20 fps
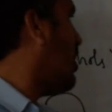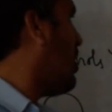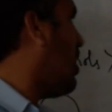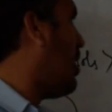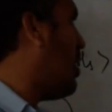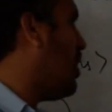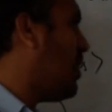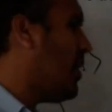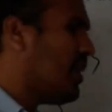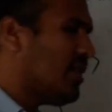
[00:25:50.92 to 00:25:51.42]

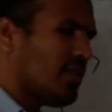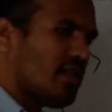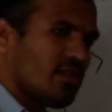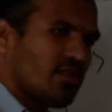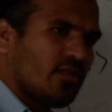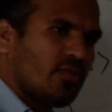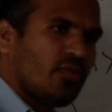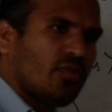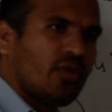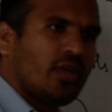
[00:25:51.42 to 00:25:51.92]
Aldehydes
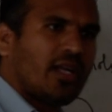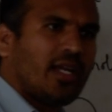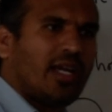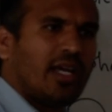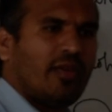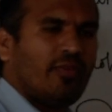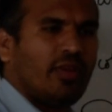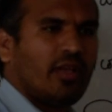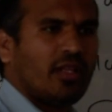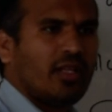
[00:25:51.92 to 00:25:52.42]
also do not
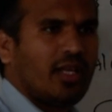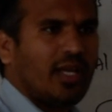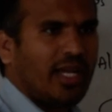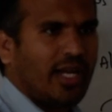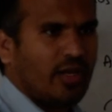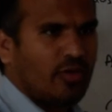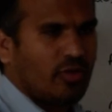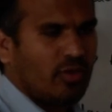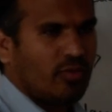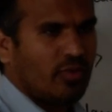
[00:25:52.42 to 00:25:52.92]
having the
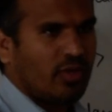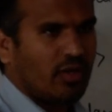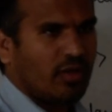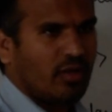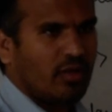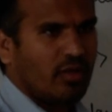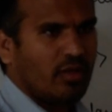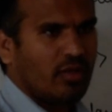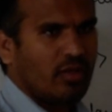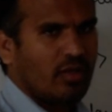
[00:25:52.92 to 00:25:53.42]
hydrogen
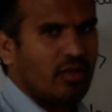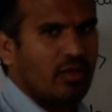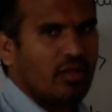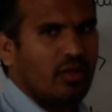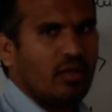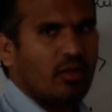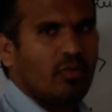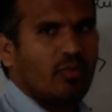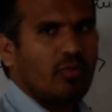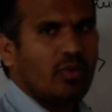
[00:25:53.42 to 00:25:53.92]
bond.
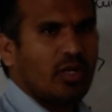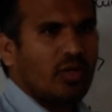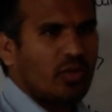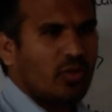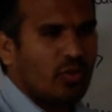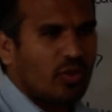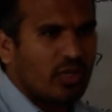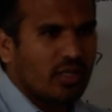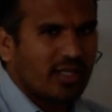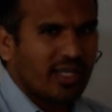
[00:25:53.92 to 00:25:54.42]
But
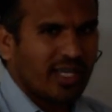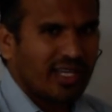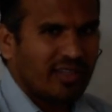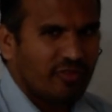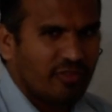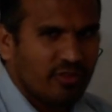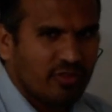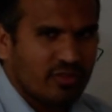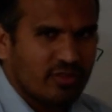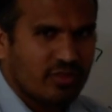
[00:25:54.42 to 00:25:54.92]
don't
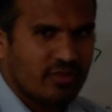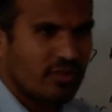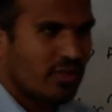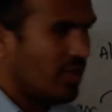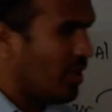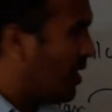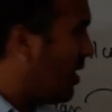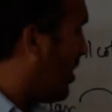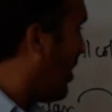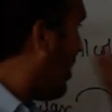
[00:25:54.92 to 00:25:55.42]
confuse.
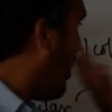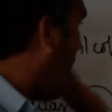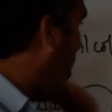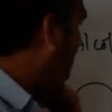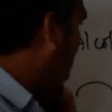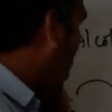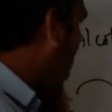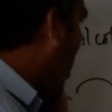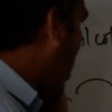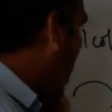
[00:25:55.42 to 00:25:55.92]

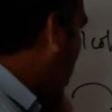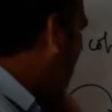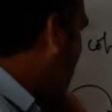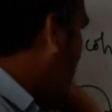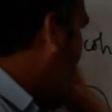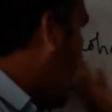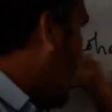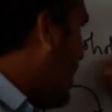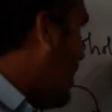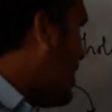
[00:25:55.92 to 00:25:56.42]

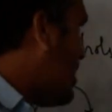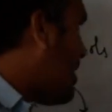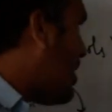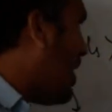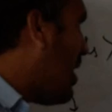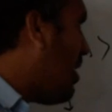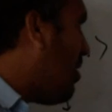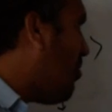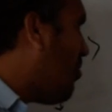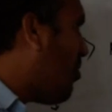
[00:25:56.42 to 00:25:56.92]
All these
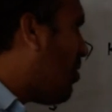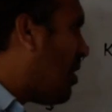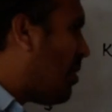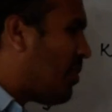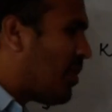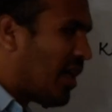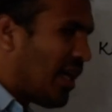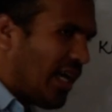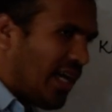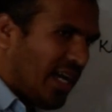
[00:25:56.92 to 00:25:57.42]
can
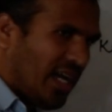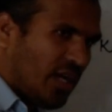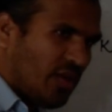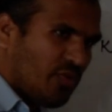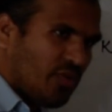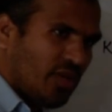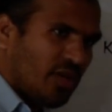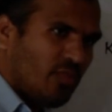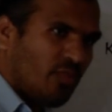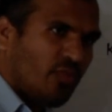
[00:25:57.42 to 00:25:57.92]
form
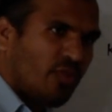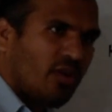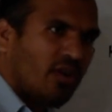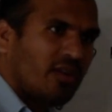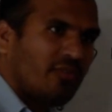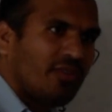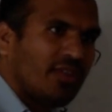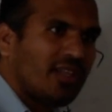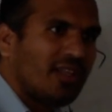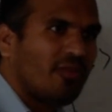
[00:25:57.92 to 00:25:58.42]
hydrogen
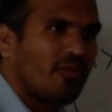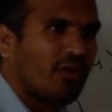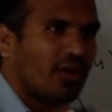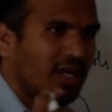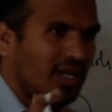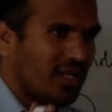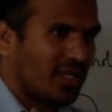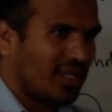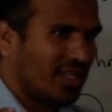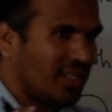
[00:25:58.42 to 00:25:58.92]
bond with the
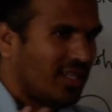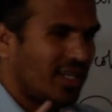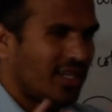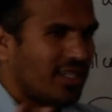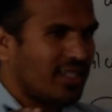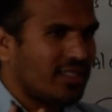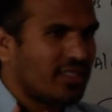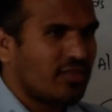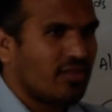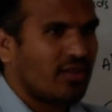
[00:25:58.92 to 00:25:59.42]
water. That
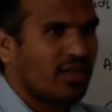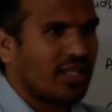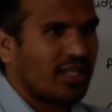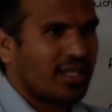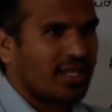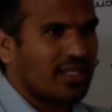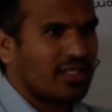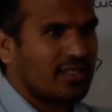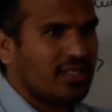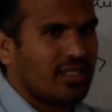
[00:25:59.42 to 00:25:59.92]
is not a
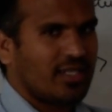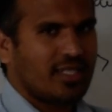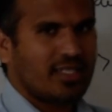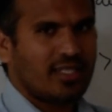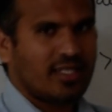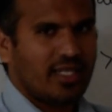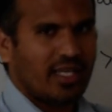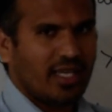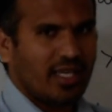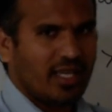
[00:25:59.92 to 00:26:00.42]

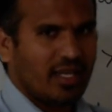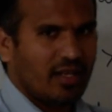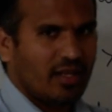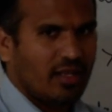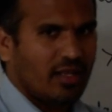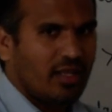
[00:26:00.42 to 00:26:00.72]
consideration here.